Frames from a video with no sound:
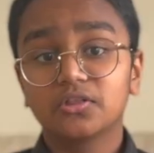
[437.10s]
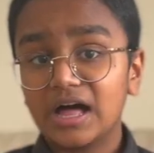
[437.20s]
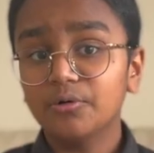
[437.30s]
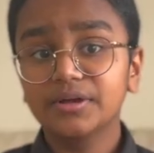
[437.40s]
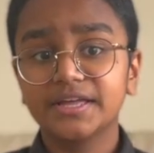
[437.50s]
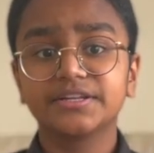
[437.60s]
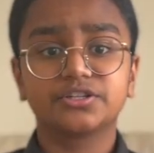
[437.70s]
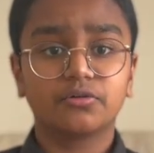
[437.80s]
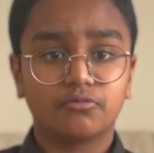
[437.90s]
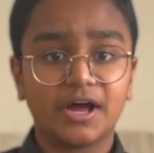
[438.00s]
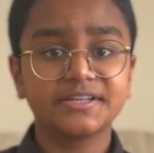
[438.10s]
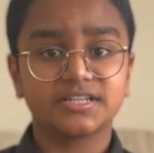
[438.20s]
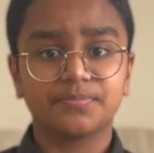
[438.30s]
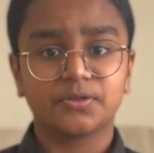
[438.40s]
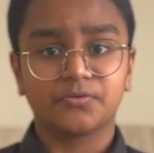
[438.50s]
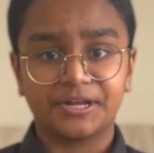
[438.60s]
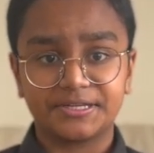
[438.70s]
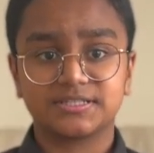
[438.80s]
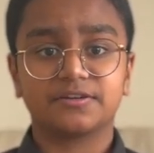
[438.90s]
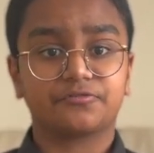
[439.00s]
allowing it to rise up the
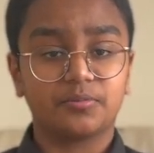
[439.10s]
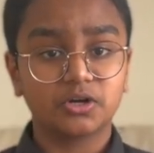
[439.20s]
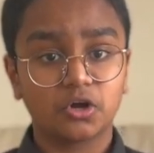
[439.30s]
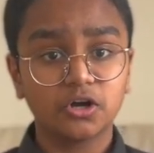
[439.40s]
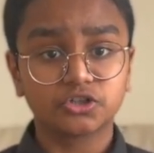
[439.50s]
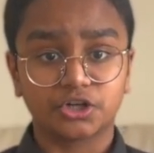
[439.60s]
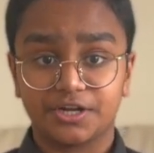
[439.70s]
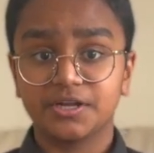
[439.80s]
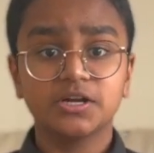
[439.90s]
ranks from a country